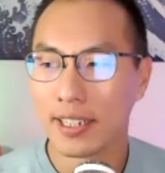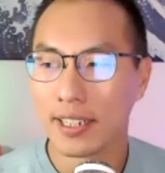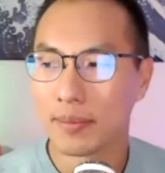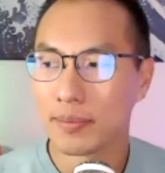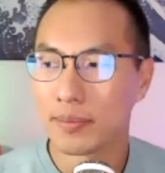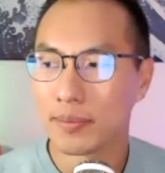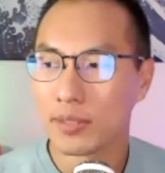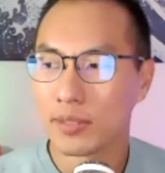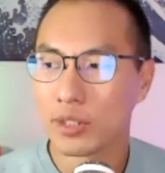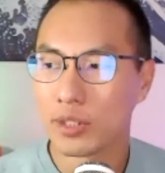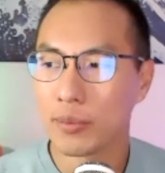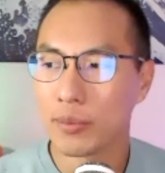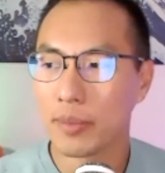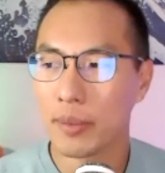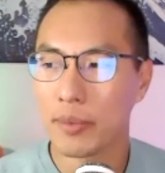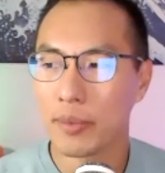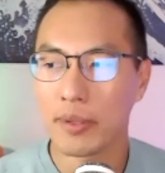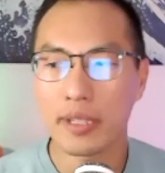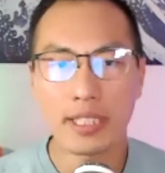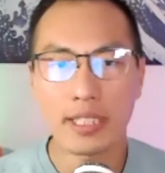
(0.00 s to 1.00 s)
So
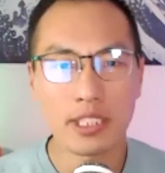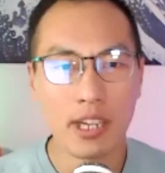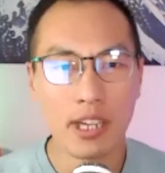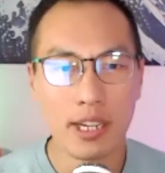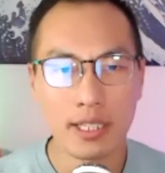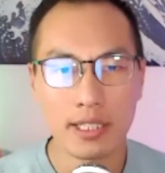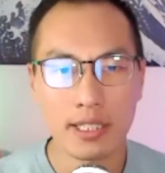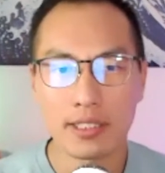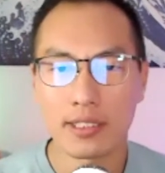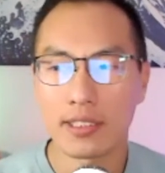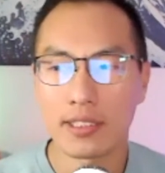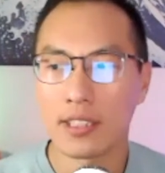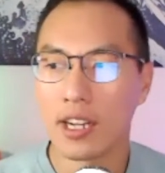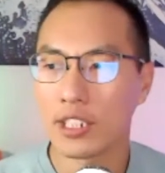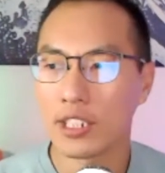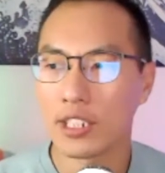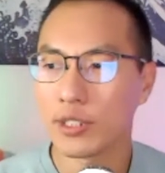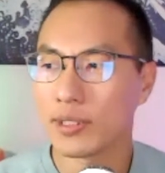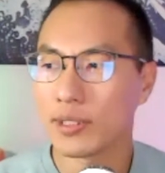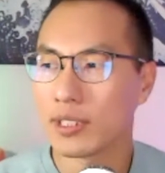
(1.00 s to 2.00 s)
maybe you can talk
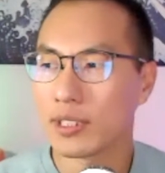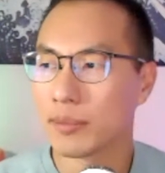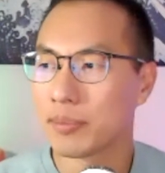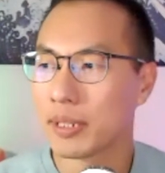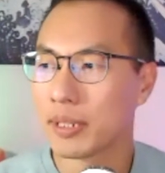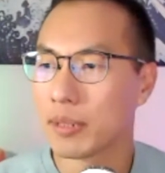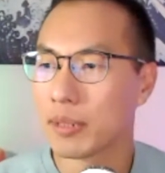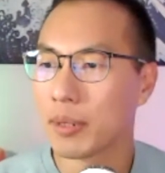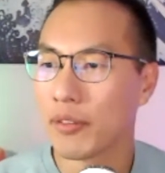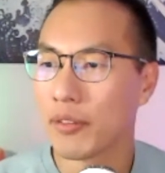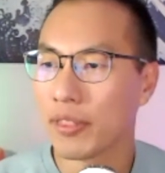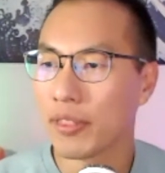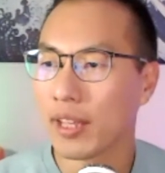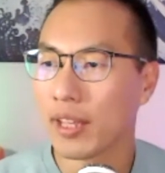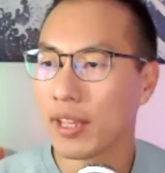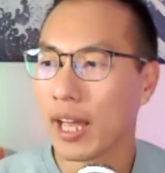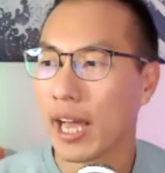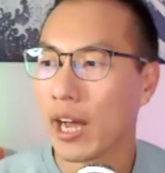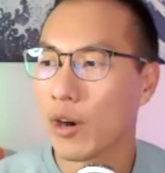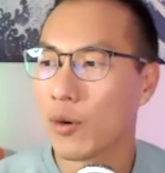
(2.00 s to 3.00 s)
to us a bit about
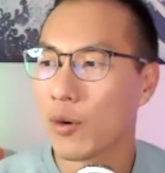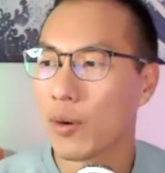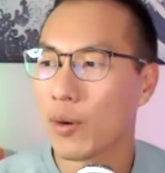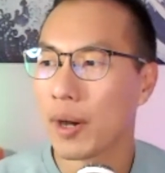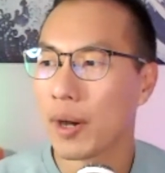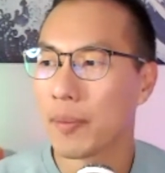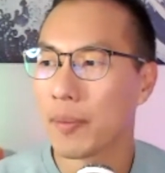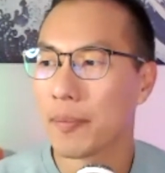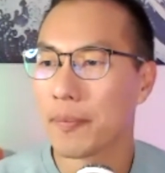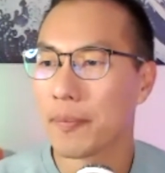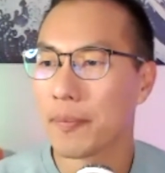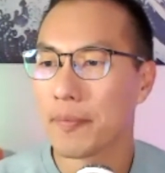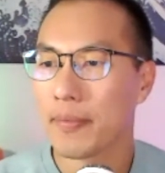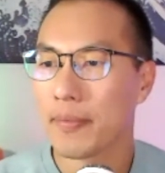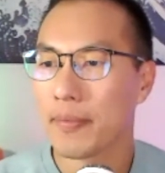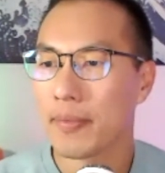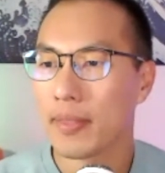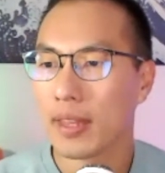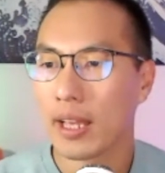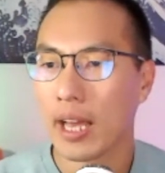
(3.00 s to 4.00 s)
how
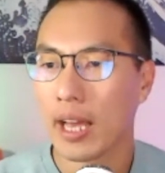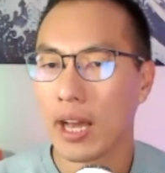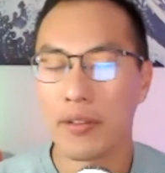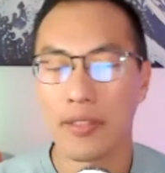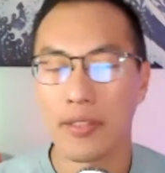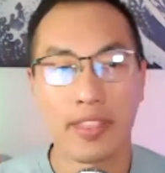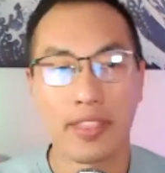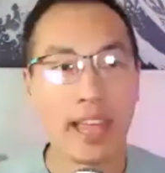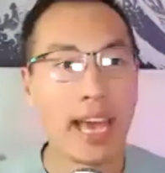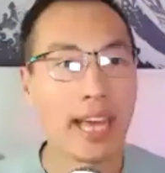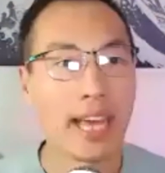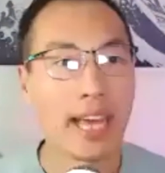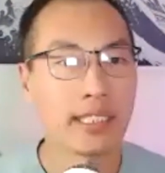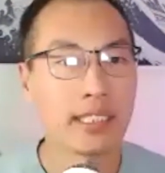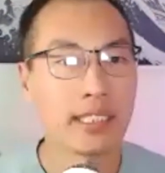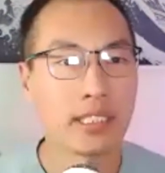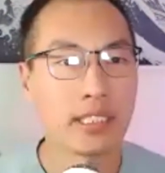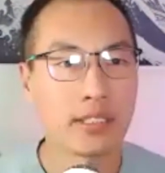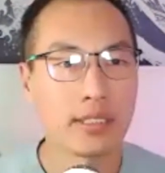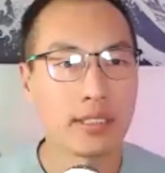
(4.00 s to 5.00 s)
that
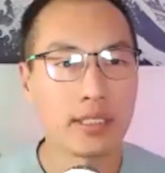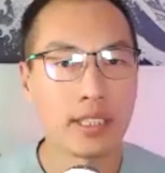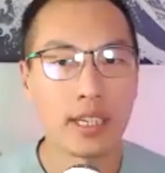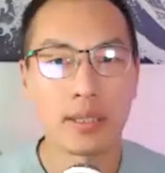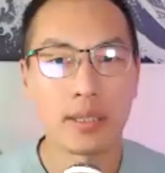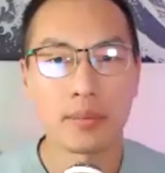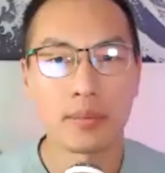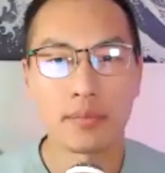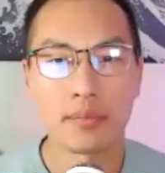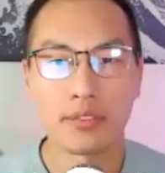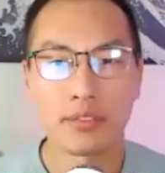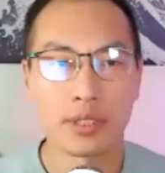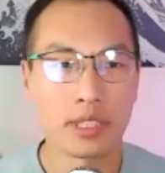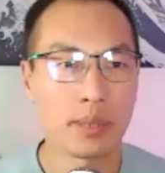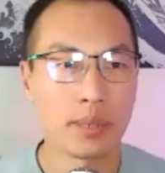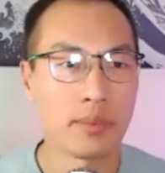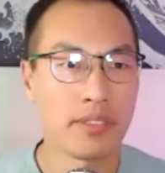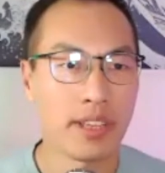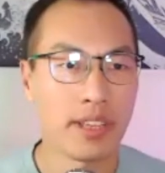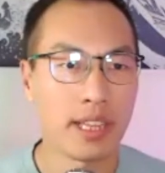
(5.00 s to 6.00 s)
is for
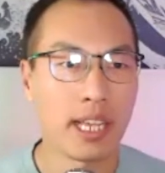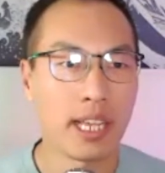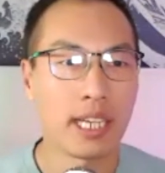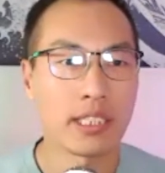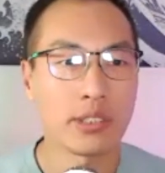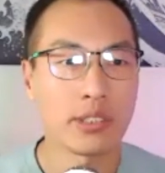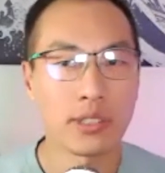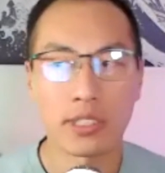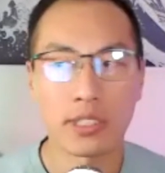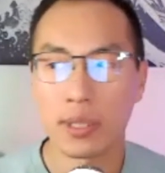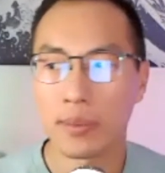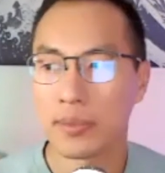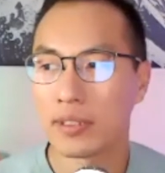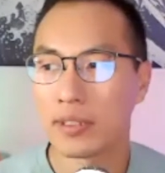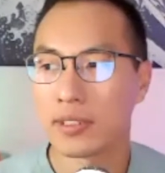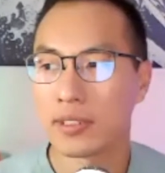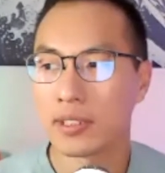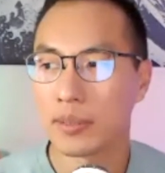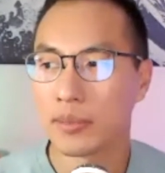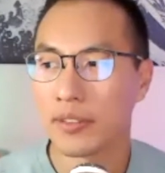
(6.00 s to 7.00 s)
some of the clients or some
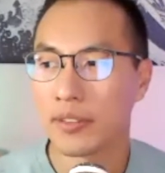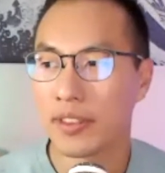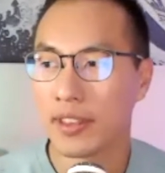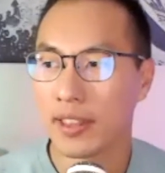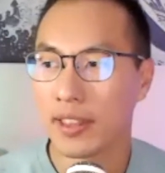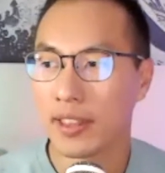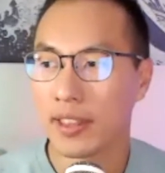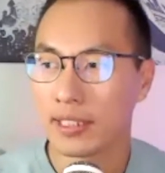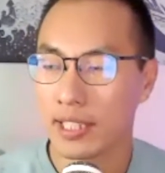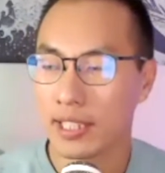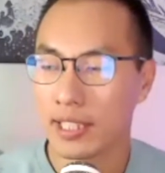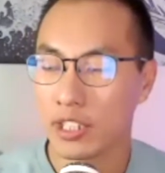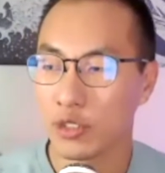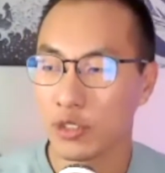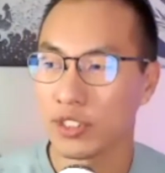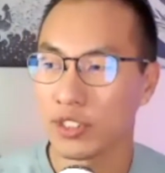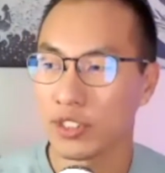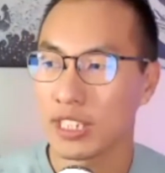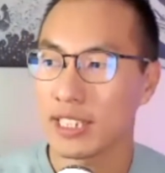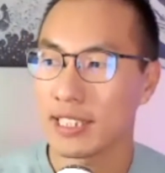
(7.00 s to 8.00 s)
of the things that you've
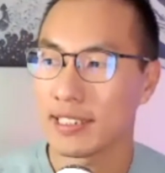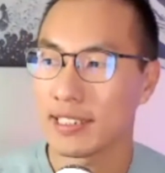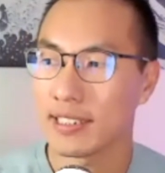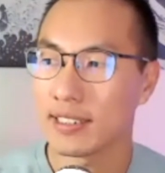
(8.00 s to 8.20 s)
seen.